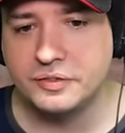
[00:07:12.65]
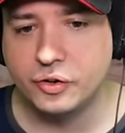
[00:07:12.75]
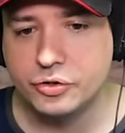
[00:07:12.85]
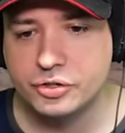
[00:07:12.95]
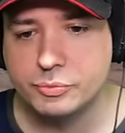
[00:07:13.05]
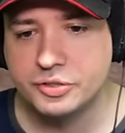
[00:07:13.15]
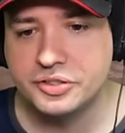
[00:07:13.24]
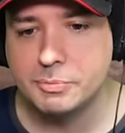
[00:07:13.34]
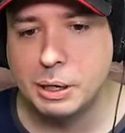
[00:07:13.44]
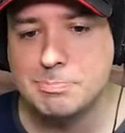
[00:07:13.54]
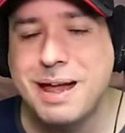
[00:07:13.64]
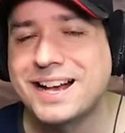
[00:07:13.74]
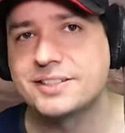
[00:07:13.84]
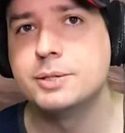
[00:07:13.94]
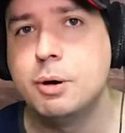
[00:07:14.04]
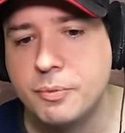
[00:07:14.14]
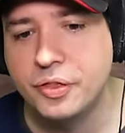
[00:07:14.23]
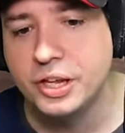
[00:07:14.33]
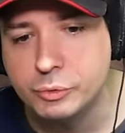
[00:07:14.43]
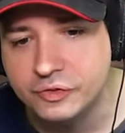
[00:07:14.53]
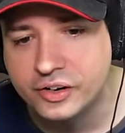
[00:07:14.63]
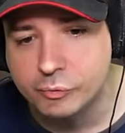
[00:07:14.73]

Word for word: version was the ma maximum thing we